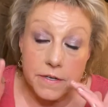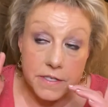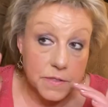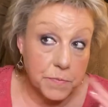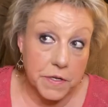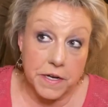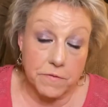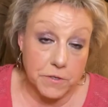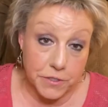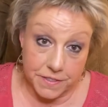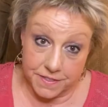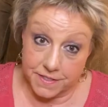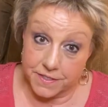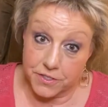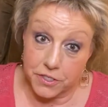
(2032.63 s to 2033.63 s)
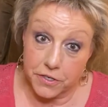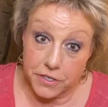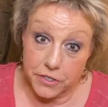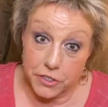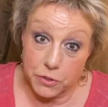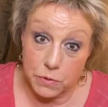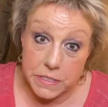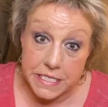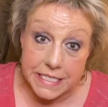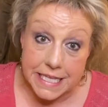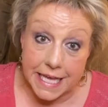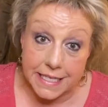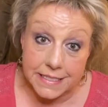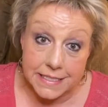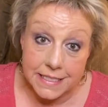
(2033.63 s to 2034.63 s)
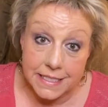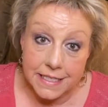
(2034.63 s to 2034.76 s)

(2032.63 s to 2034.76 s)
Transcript: has been ever since I started using that.